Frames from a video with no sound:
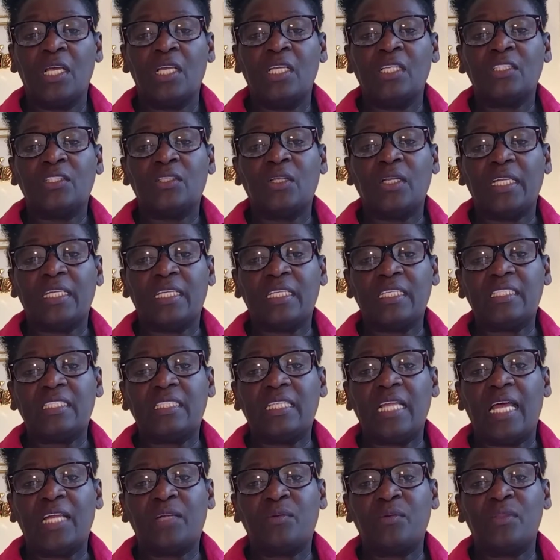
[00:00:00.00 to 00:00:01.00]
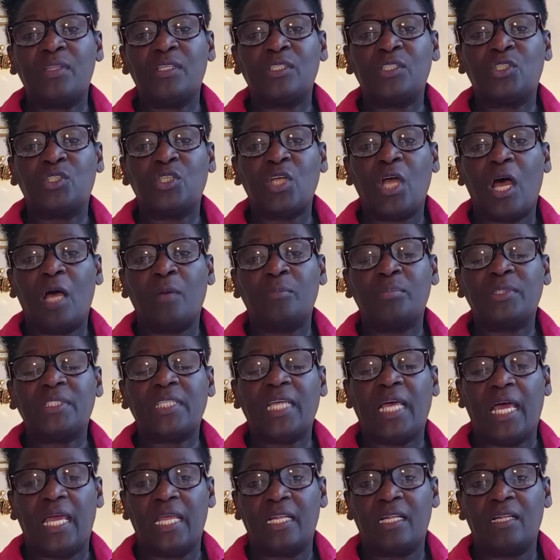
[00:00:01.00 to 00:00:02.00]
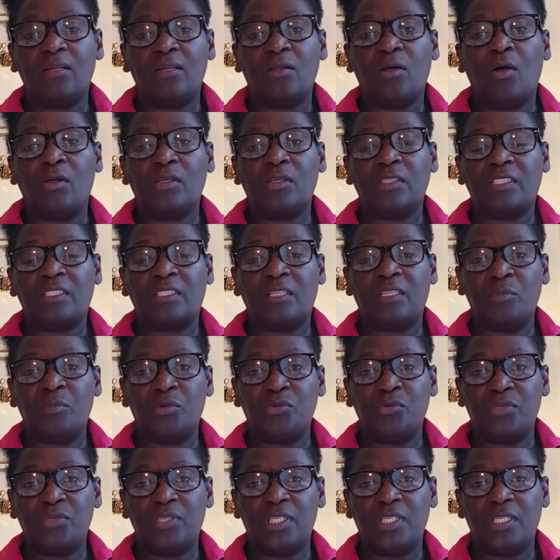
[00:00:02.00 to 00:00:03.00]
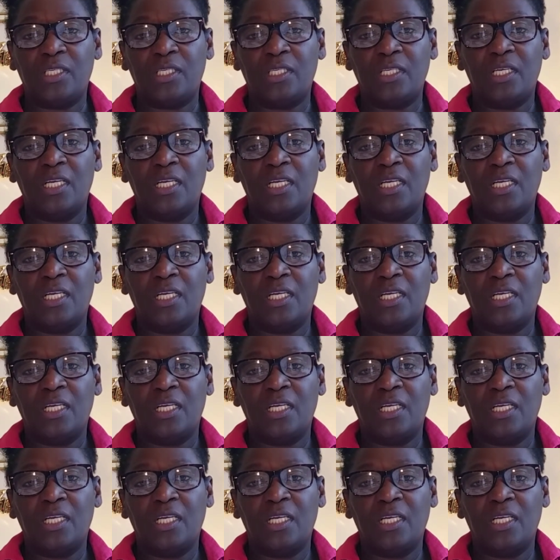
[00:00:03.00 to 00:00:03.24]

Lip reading: So let us start with the job title or summary.